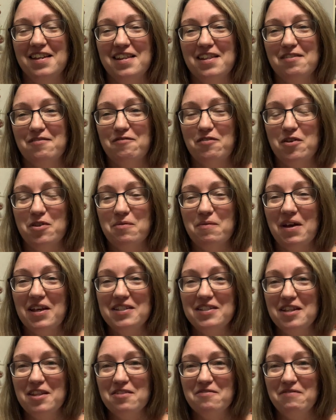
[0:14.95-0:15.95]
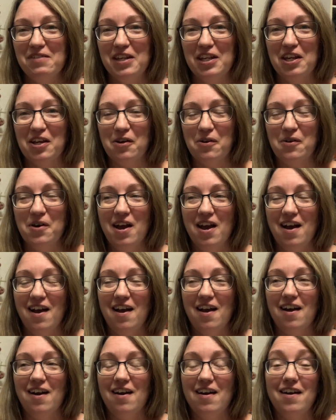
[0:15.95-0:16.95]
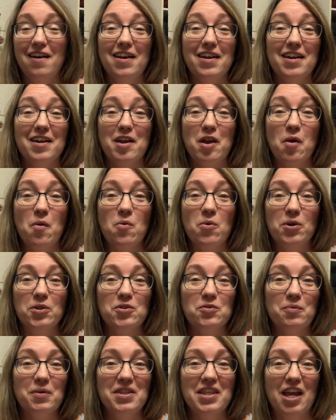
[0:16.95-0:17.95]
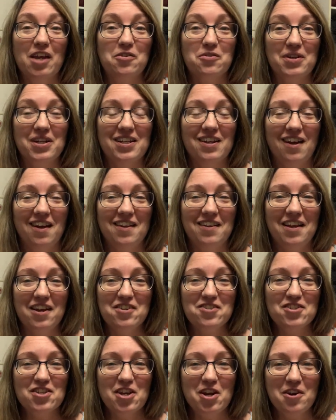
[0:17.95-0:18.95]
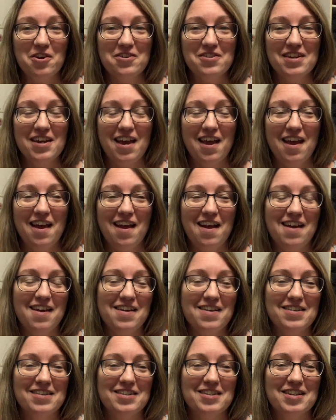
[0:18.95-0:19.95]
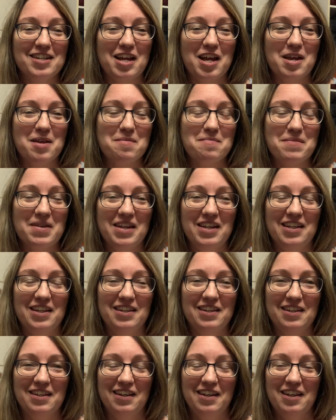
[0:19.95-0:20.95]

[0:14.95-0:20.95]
for the rest of the video. I worked with that green eyelash yarn, and I made